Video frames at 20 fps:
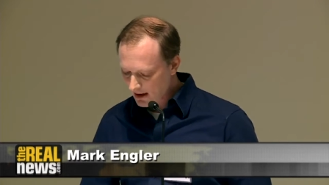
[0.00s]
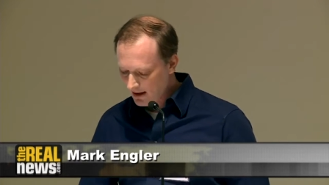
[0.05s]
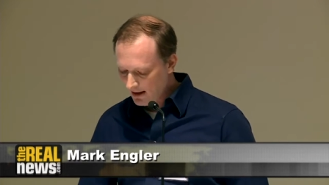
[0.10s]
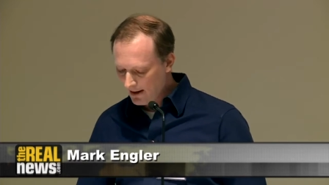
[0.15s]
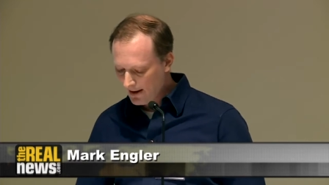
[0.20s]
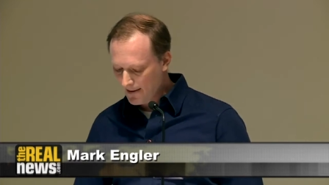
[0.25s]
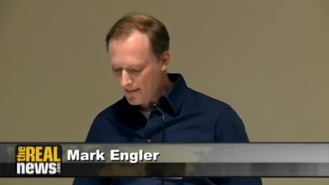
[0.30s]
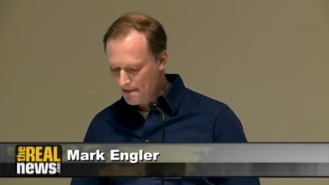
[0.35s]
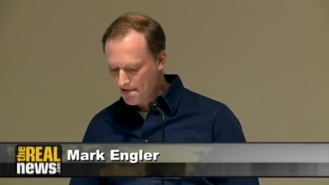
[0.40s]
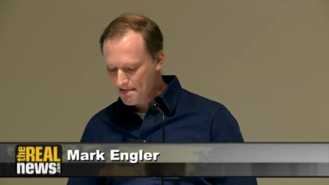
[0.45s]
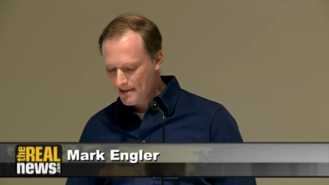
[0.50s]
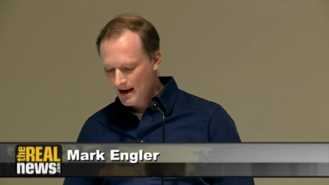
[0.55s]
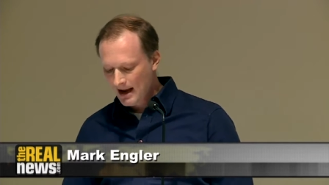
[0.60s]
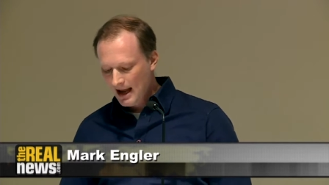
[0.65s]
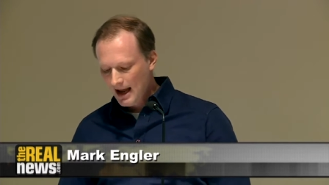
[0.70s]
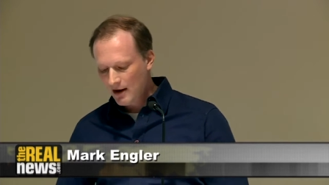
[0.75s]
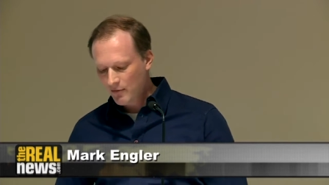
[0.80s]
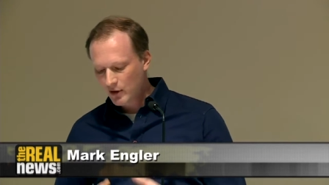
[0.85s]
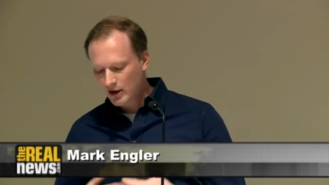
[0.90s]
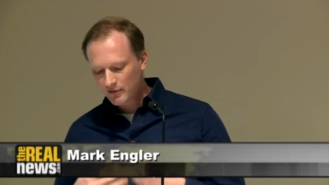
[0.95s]

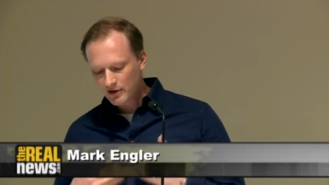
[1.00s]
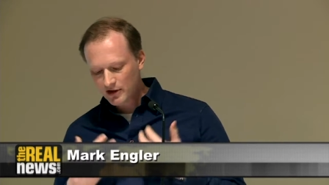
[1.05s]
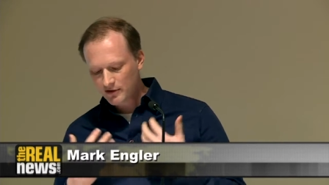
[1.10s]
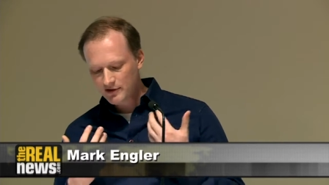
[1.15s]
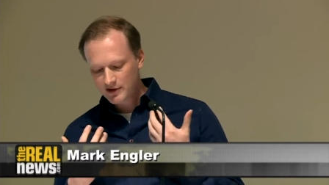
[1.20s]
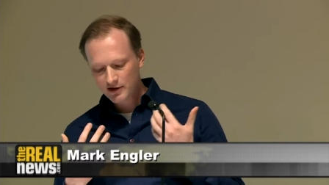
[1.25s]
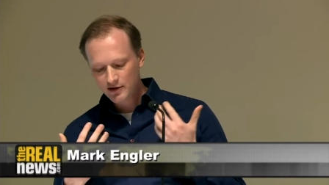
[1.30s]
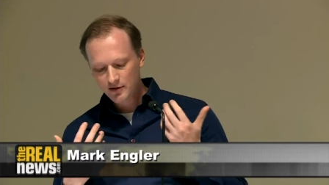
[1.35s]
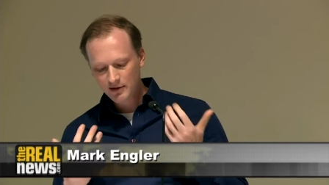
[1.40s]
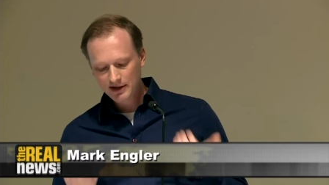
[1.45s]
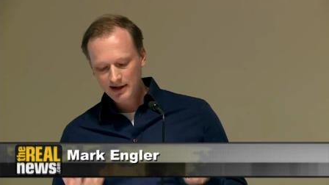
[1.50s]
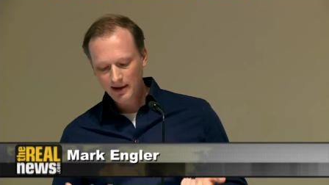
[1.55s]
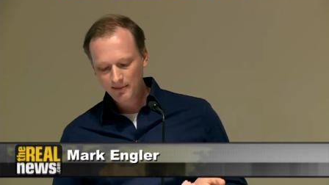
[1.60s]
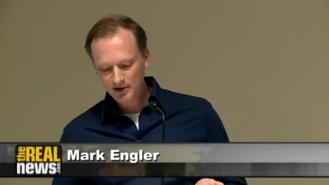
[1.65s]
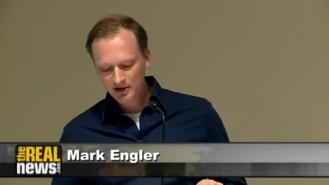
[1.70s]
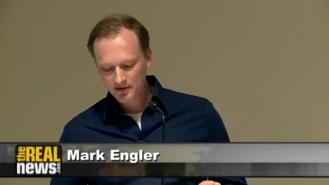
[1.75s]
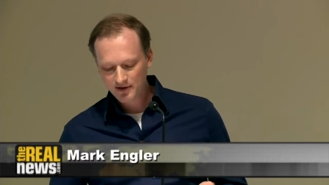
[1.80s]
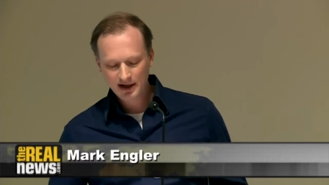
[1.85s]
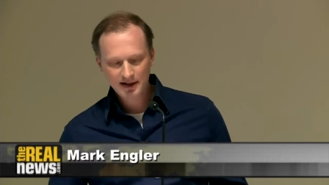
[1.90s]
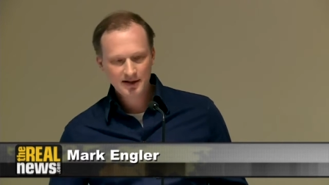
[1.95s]
And we were used to doing
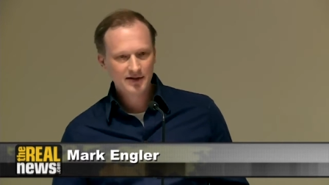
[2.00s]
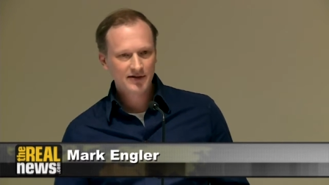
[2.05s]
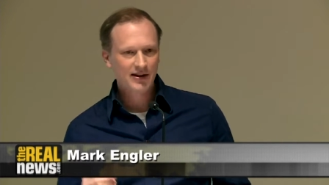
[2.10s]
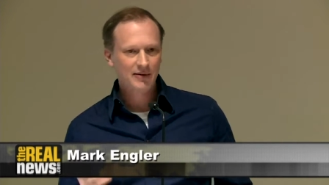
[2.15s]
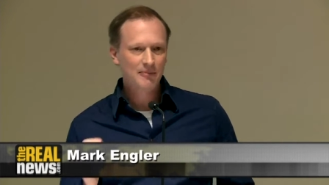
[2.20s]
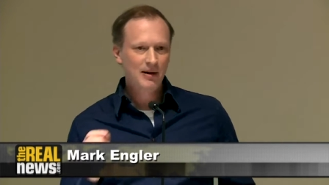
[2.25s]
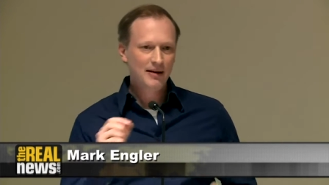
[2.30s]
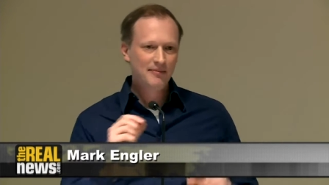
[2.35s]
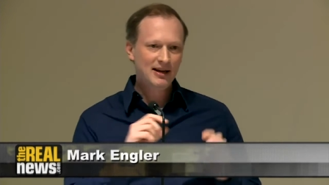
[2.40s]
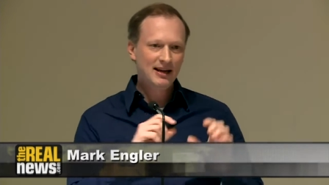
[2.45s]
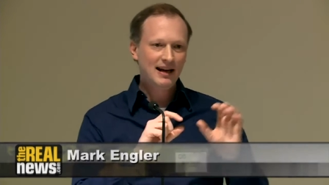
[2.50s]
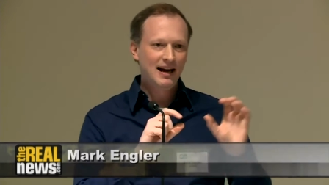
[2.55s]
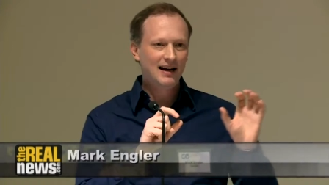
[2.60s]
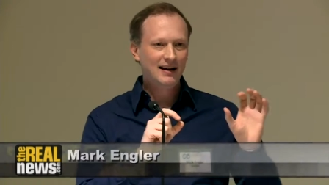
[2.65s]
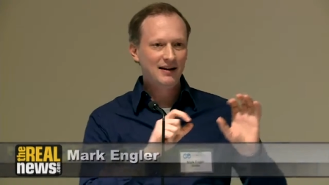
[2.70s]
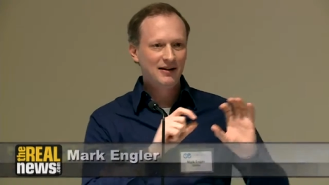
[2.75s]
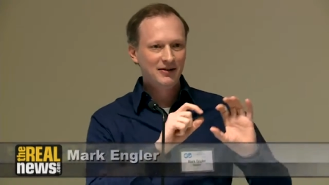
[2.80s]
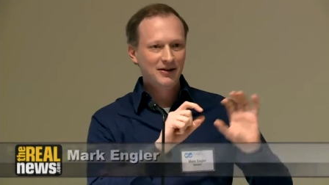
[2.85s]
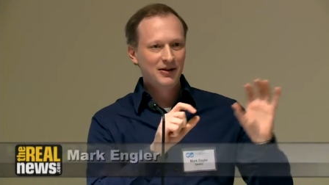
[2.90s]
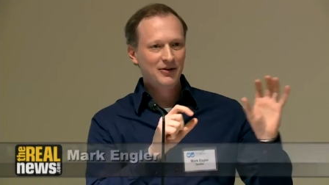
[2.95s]
demonstrations that maybe
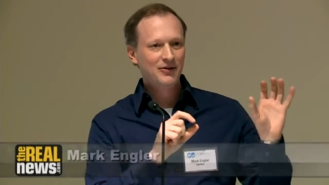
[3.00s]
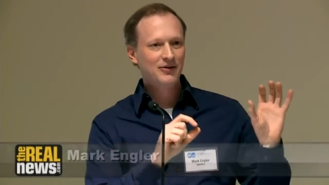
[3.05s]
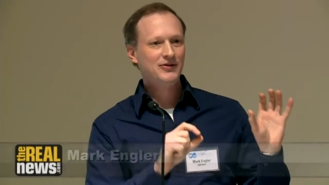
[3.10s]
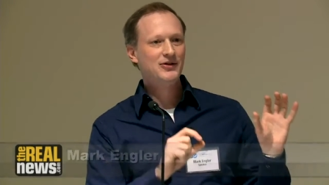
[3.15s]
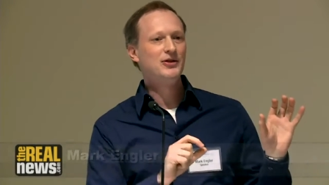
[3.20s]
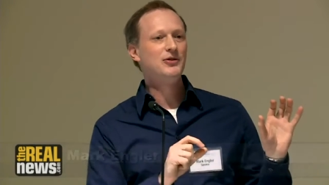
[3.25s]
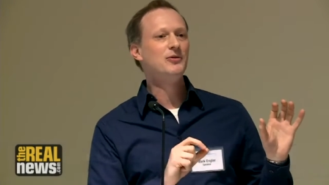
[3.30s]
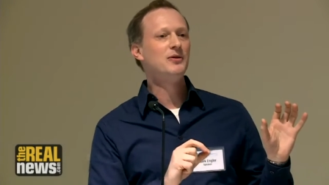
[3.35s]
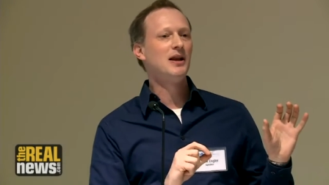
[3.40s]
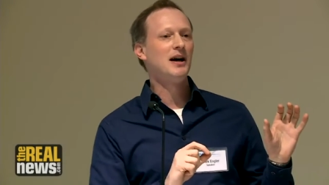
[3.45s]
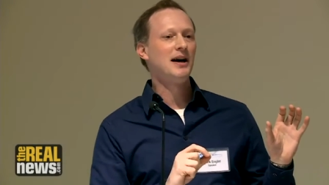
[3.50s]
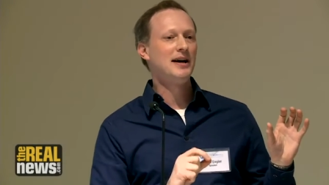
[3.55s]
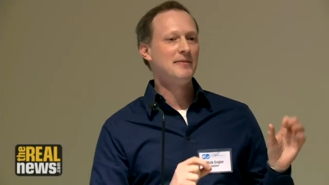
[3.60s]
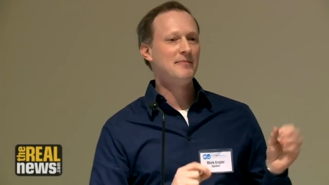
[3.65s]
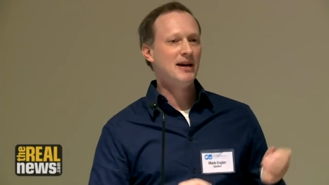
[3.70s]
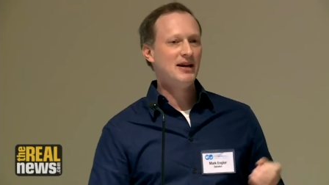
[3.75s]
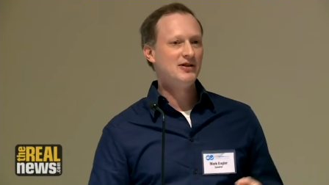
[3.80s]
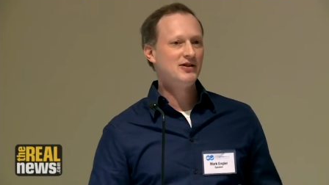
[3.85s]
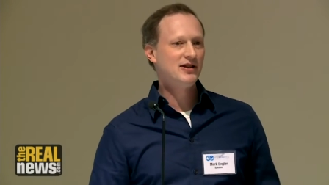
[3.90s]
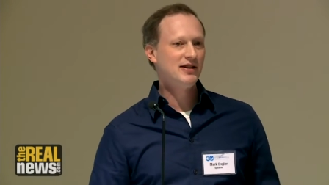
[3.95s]
got a little two-line
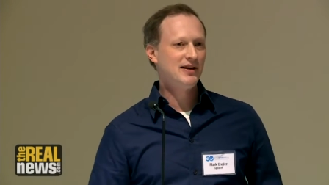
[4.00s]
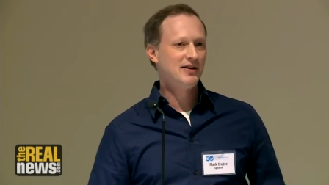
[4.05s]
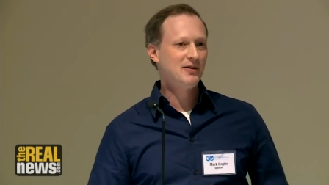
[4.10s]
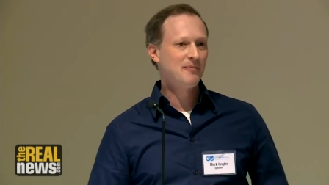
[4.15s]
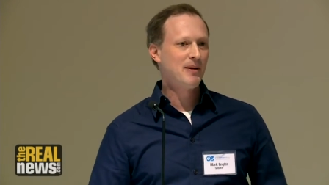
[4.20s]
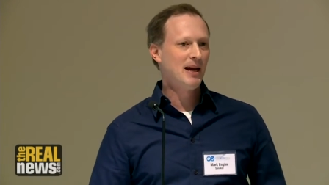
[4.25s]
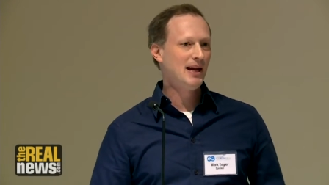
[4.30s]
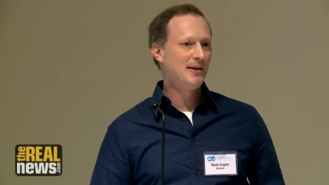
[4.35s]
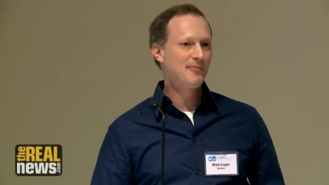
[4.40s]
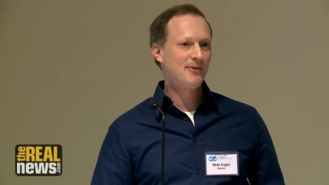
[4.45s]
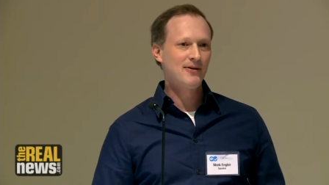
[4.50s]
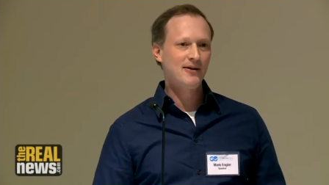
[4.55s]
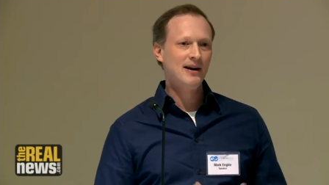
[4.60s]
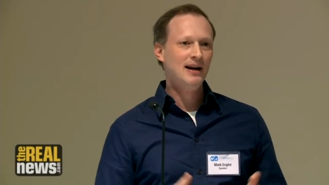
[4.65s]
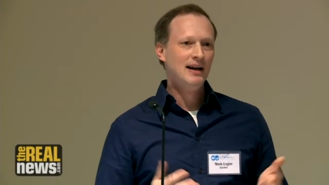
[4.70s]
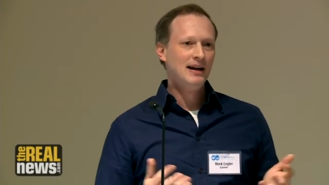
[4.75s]
mention in the paper